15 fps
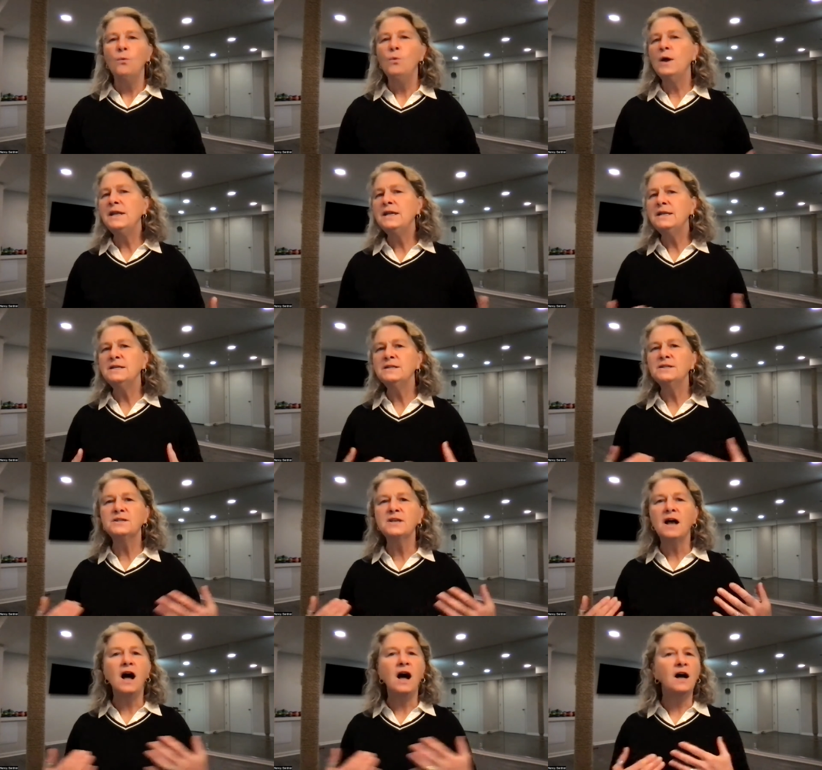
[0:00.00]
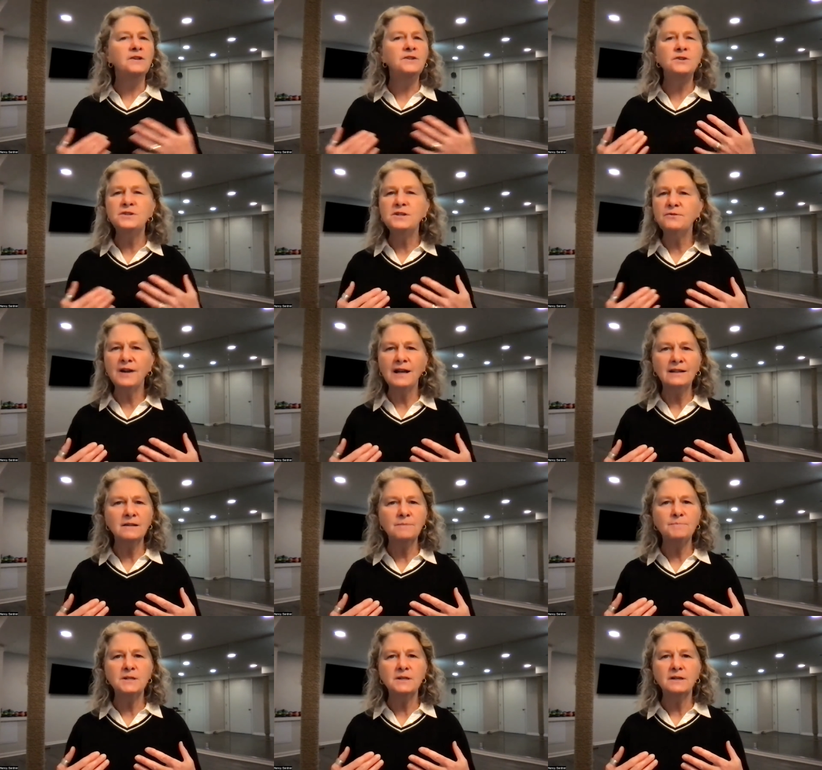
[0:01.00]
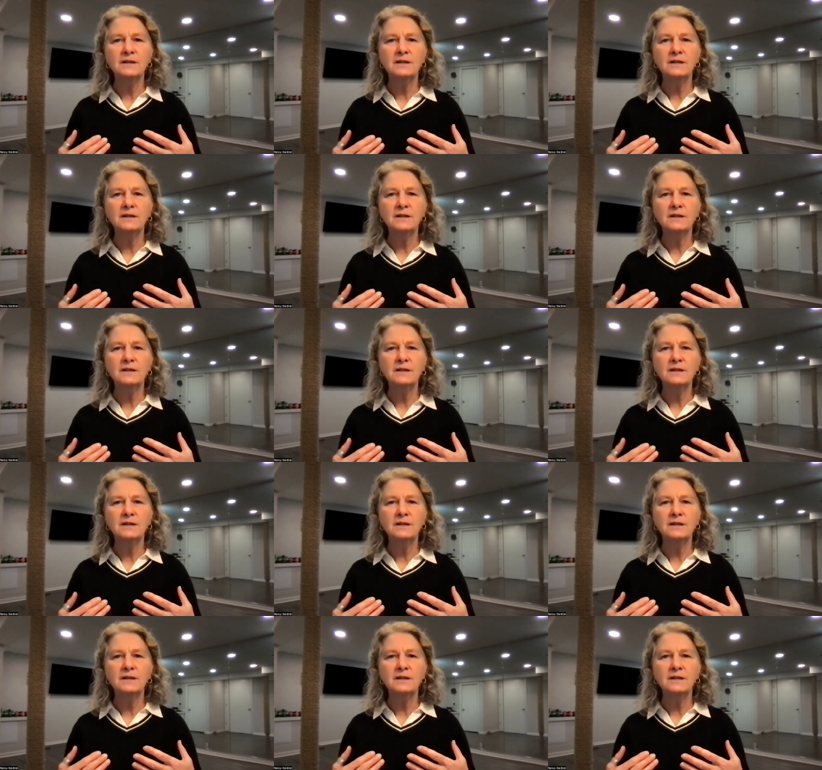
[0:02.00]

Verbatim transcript: When it is underdeveloped,